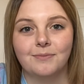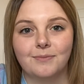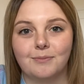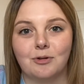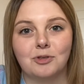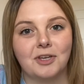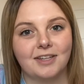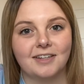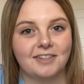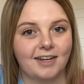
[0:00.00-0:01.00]
most
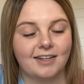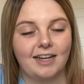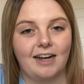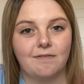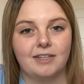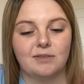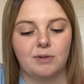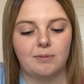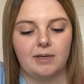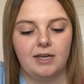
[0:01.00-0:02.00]
likely not gonna have this
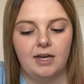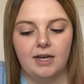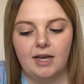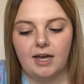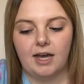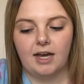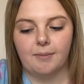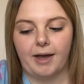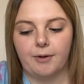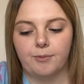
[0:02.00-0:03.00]
baby.
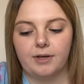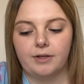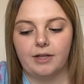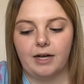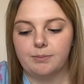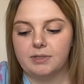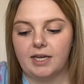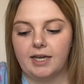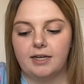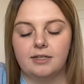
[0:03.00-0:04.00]
Um, I will
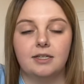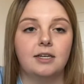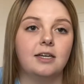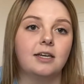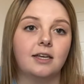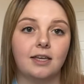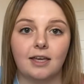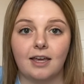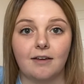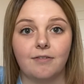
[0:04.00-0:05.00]
update.
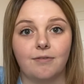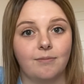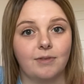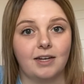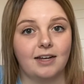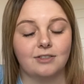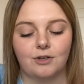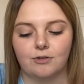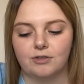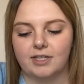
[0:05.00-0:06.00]
If the next
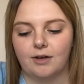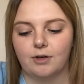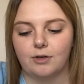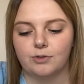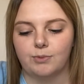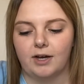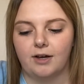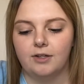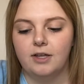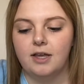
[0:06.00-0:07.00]
ultrasound goes
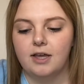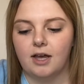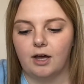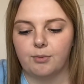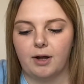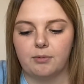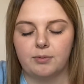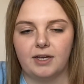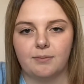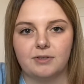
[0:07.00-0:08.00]
well, I'll
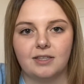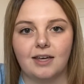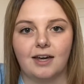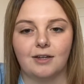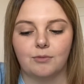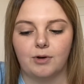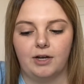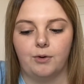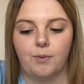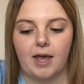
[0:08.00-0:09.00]
probably update that right
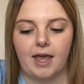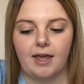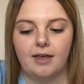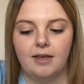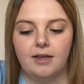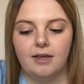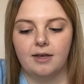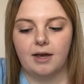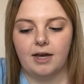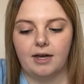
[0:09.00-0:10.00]
away.
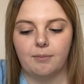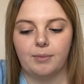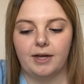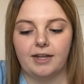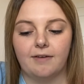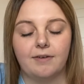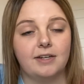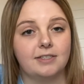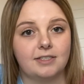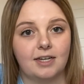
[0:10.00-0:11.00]
Um, but if
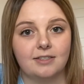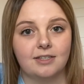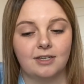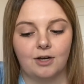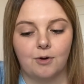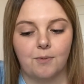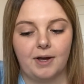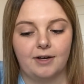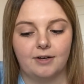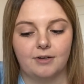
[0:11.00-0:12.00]
it doesn't go
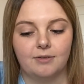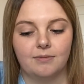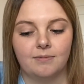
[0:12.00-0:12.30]
well,